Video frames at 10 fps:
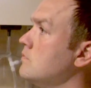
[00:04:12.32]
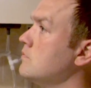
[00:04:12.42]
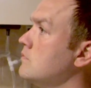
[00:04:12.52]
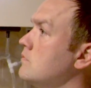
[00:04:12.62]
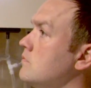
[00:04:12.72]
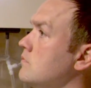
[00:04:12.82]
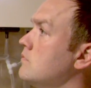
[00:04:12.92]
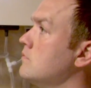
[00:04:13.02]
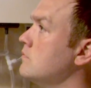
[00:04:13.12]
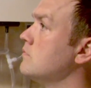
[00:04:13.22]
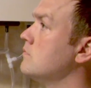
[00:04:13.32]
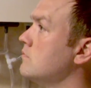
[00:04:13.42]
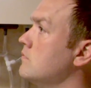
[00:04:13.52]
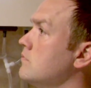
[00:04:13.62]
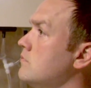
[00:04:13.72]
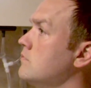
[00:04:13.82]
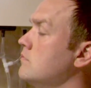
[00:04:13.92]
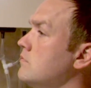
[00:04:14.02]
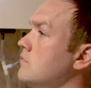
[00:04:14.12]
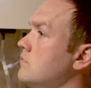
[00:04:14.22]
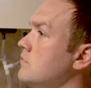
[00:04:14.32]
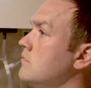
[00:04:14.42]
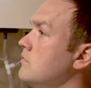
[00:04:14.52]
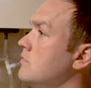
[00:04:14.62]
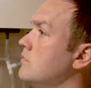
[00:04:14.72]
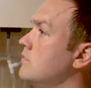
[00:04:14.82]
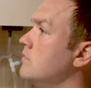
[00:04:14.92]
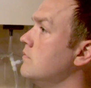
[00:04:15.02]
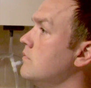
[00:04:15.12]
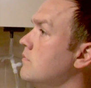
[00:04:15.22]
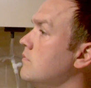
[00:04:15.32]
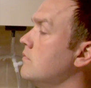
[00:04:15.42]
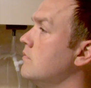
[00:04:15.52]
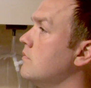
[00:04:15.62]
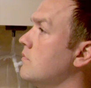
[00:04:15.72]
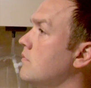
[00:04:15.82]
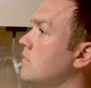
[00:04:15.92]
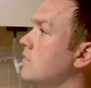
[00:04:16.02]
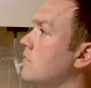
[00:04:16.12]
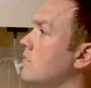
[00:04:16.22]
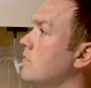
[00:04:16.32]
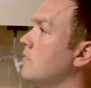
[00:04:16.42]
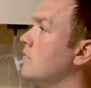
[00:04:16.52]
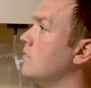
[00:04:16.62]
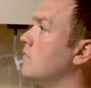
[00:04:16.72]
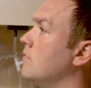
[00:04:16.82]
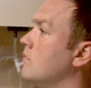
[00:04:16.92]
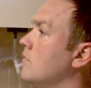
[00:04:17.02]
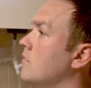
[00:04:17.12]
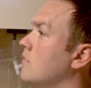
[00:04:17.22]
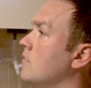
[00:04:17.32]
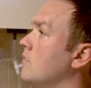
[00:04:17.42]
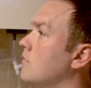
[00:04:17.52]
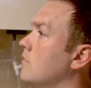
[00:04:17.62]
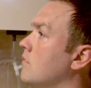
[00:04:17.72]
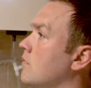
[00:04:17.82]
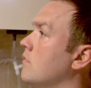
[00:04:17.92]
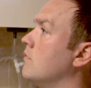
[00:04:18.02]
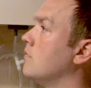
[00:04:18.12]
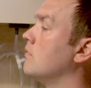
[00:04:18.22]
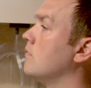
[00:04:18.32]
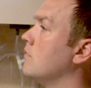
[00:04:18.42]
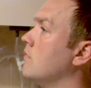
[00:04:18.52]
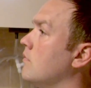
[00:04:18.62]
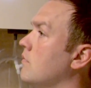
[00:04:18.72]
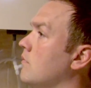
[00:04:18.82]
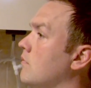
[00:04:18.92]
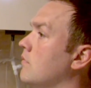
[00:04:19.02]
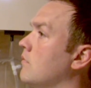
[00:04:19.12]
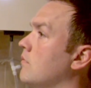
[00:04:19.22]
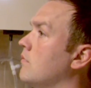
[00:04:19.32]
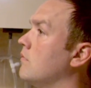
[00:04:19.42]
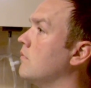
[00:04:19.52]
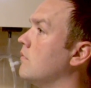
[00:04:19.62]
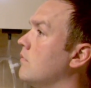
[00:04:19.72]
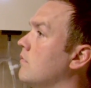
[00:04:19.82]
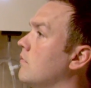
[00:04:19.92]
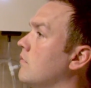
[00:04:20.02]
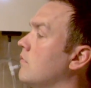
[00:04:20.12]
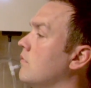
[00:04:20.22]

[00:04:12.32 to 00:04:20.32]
(not speaking)